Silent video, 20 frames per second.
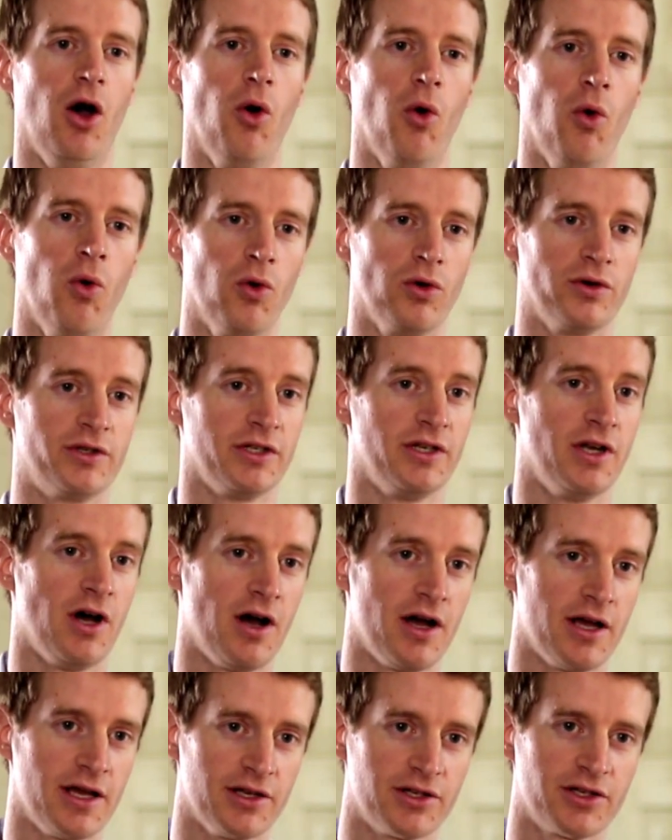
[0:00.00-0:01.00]
or
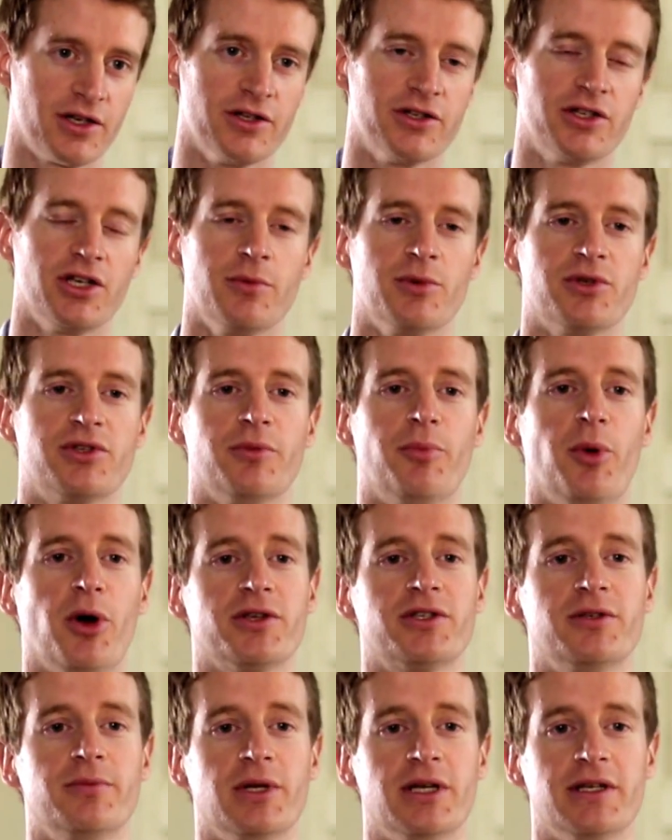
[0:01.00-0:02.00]
denies consumers the
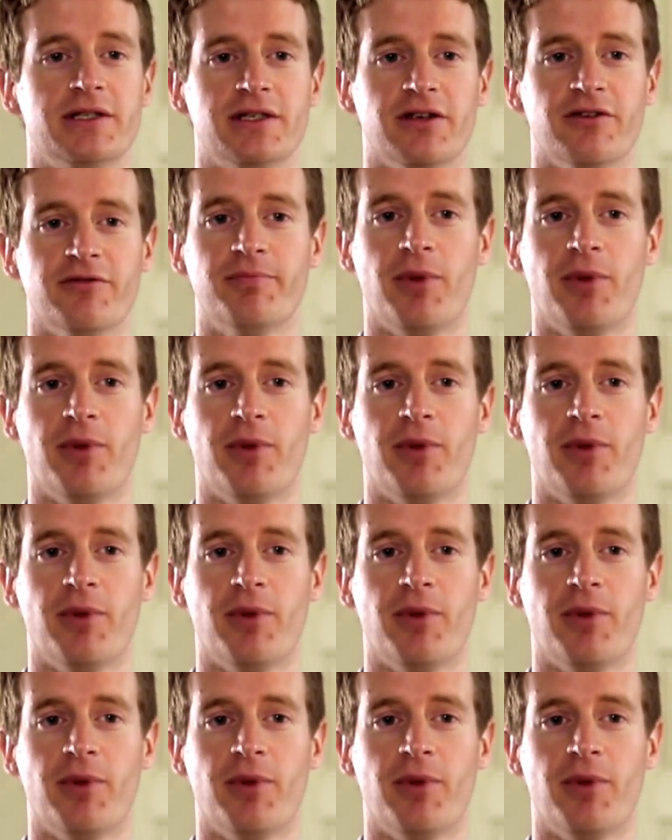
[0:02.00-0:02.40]
possibility of